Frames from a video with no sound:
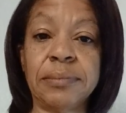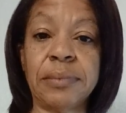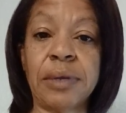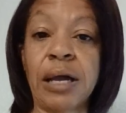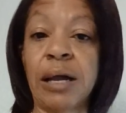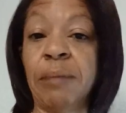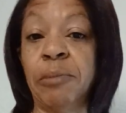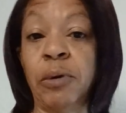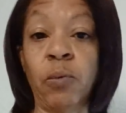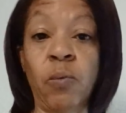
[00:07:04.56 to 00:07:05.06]

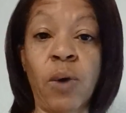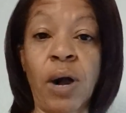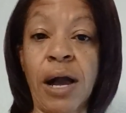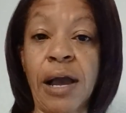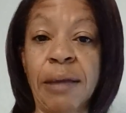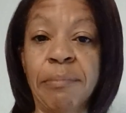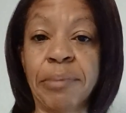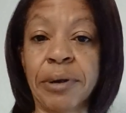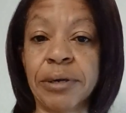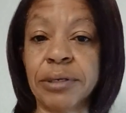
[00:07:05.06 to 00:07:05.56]
I'm a
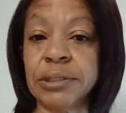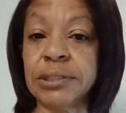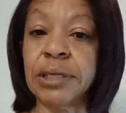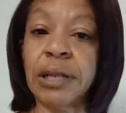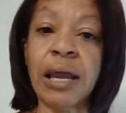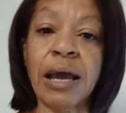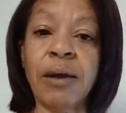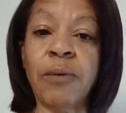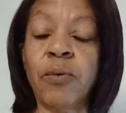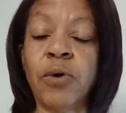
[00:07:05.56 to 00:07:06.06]
why person.
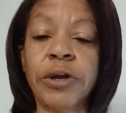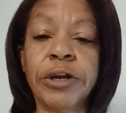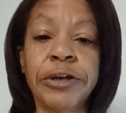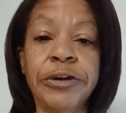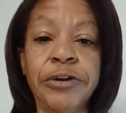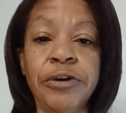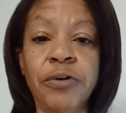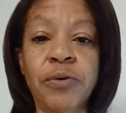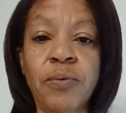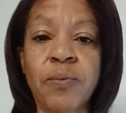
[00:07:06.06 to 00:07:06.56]
I want to
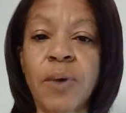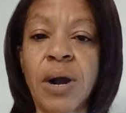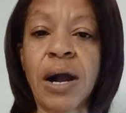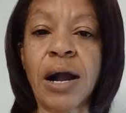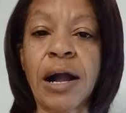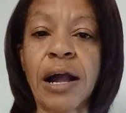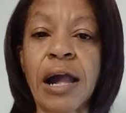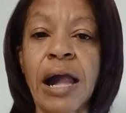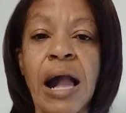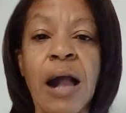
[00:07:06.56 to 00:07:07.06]
know
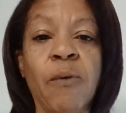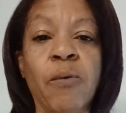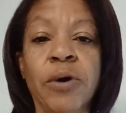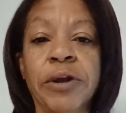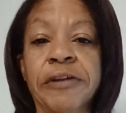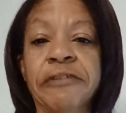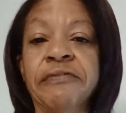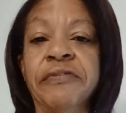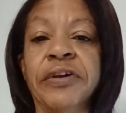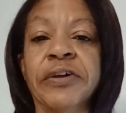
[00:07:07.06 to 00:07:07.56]
why. I
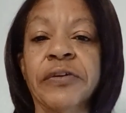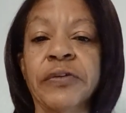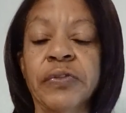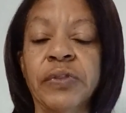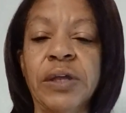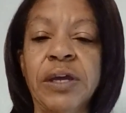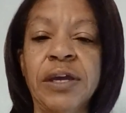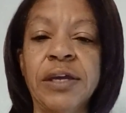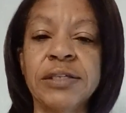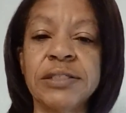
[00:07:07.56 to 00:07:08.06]
want to figure
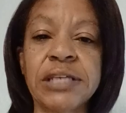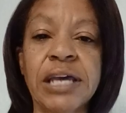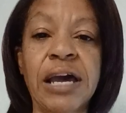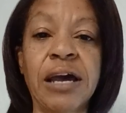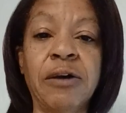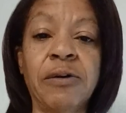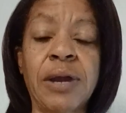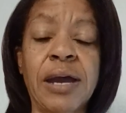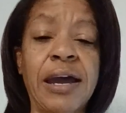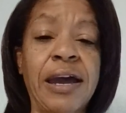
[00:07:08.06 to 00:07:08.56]
things
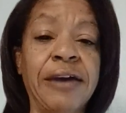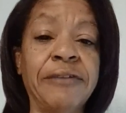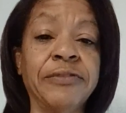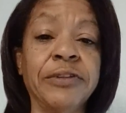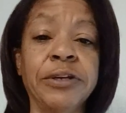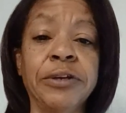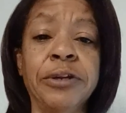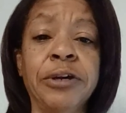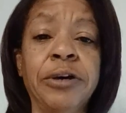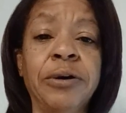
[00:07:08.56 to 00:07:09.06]
out. I have
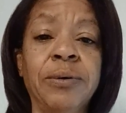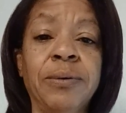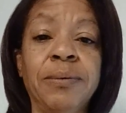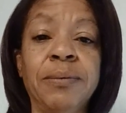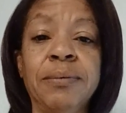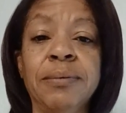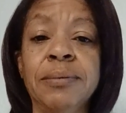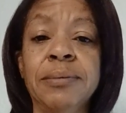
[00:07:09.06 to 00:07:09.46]
to know.